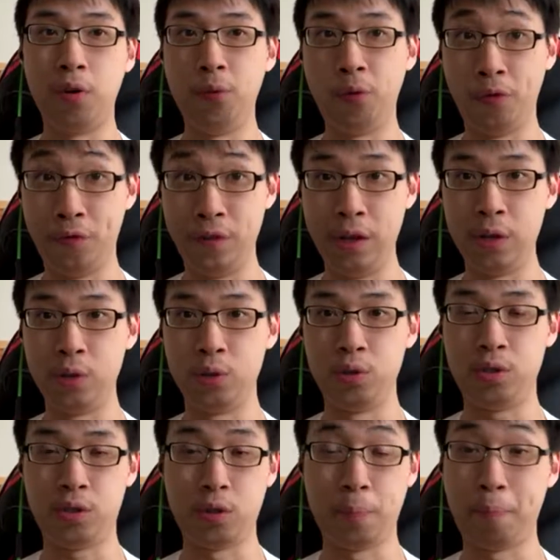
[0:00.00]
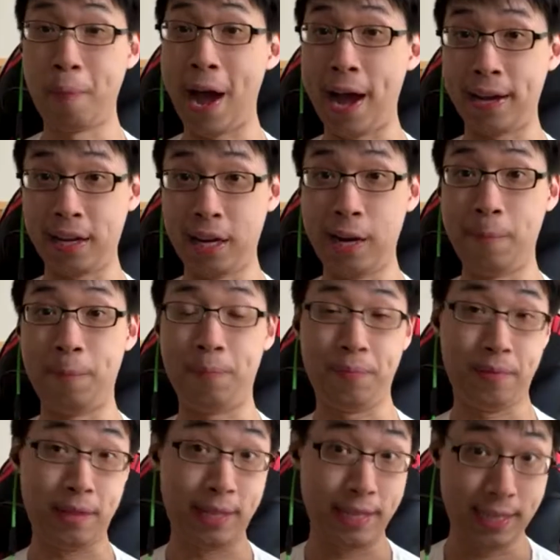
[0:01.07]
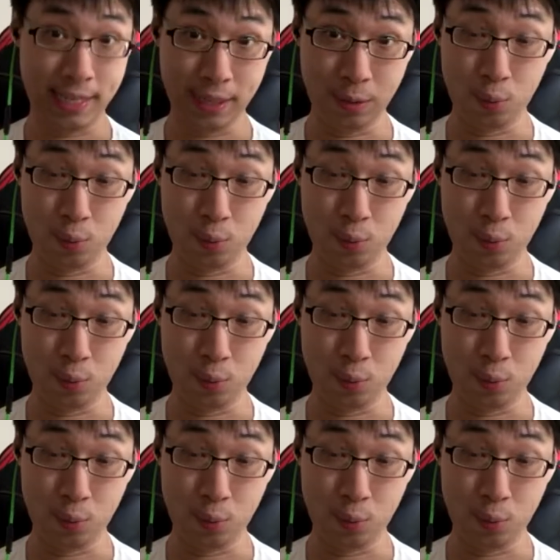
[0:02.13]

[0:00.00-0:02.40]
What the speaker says: of reviews to back up the